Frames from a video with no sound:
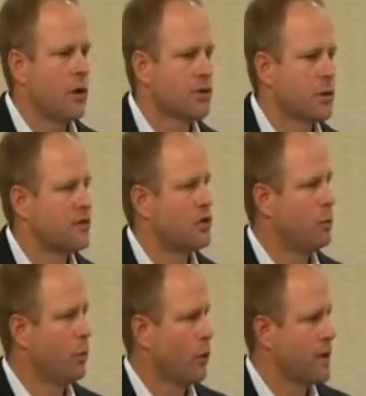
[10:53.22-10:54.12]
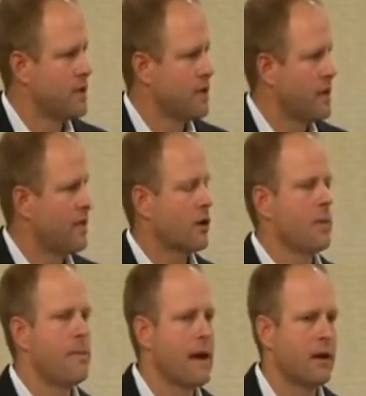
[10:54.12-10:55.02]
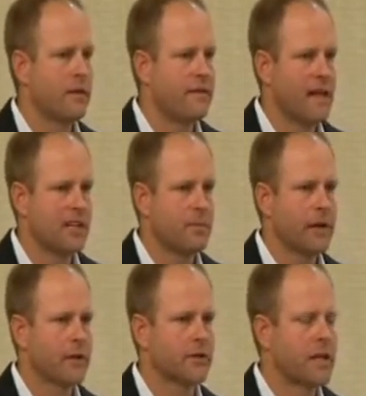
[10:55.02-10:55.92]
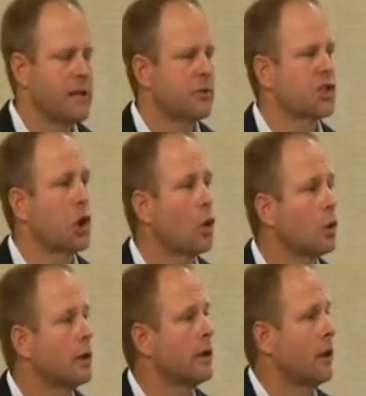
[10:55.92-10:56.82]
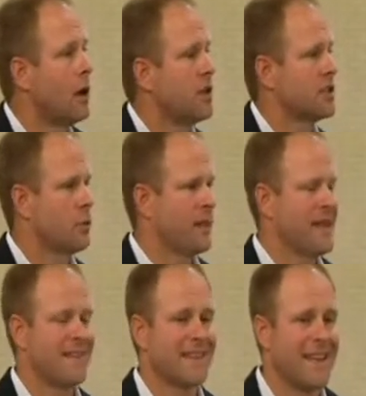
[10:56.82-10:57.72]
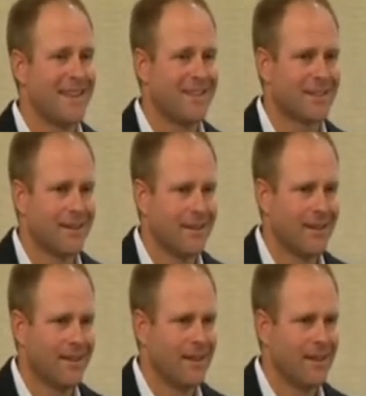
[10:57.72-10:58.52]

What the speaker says: he also has 2 boys, and they're competitive tennis players. And he was totally lost with his kids.